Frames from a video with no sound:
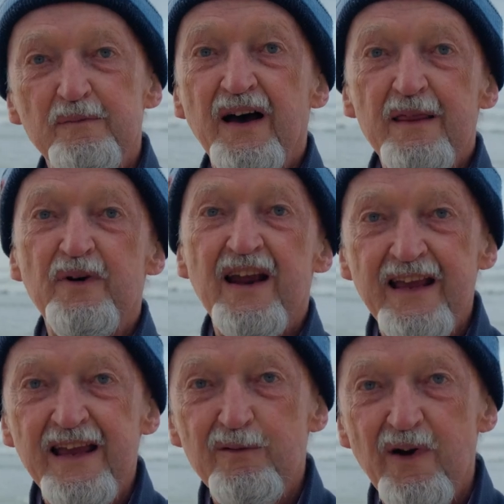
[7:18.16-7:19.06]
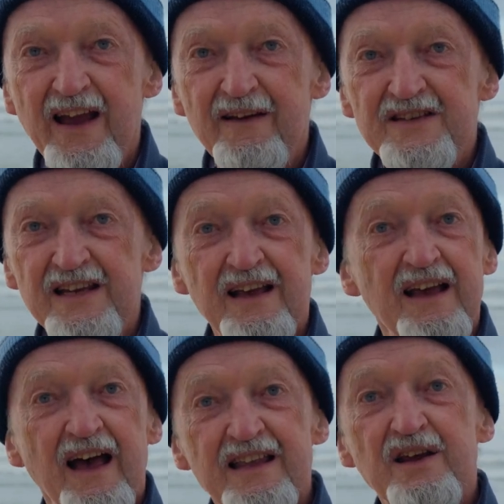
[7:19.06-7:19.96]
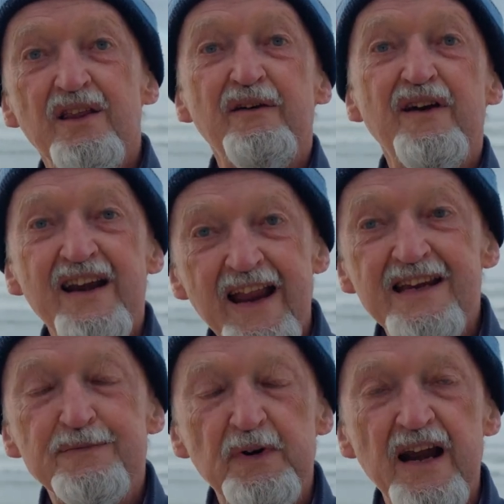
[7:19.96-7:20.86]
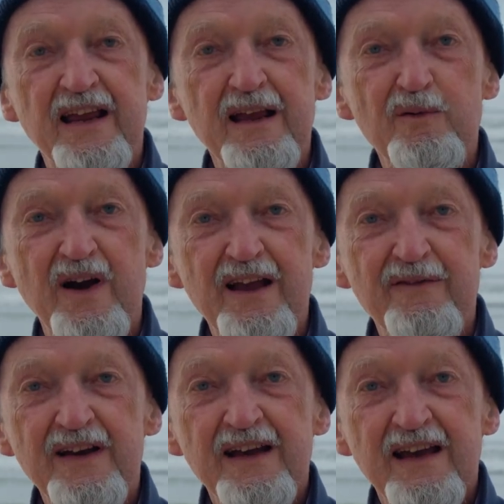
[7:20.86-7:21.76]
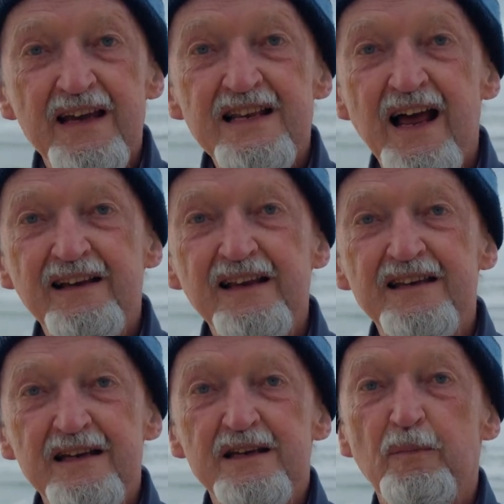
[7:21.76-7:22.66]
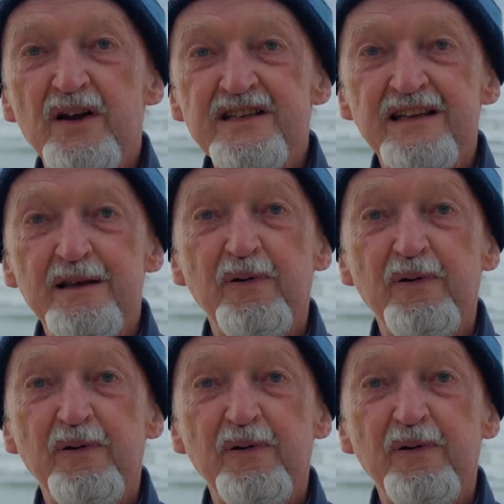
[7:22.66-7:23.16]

by the breaking waves. And so the very next breaking wave is likely to deposit the